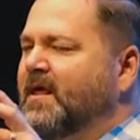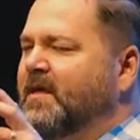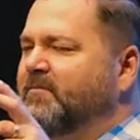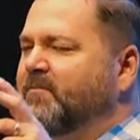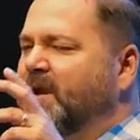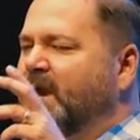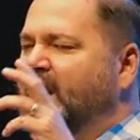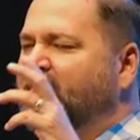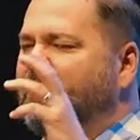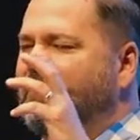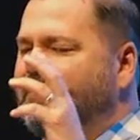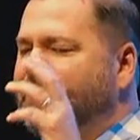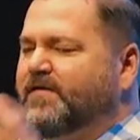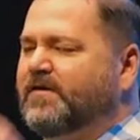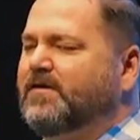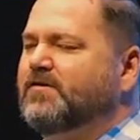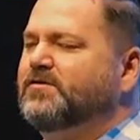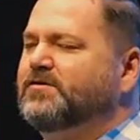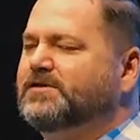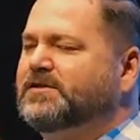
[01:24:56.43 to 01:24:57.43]
but I
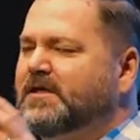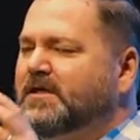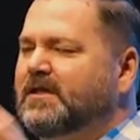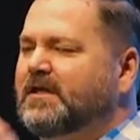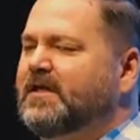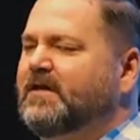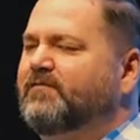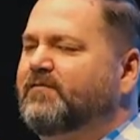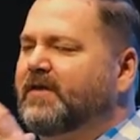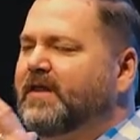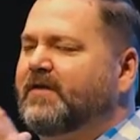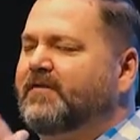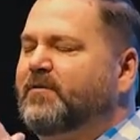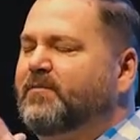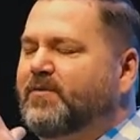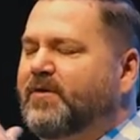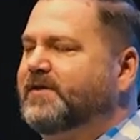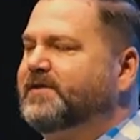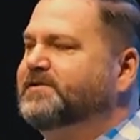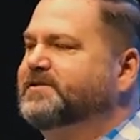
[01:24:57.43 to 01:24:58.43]
refuse to live without the
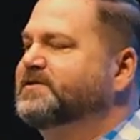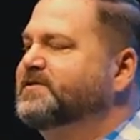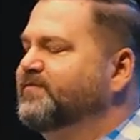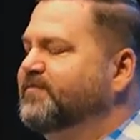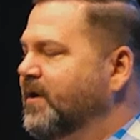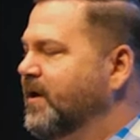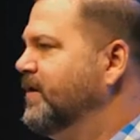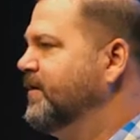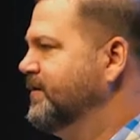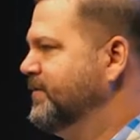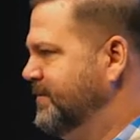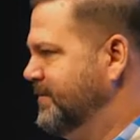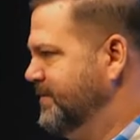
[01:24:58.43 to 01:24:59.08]
presence of God.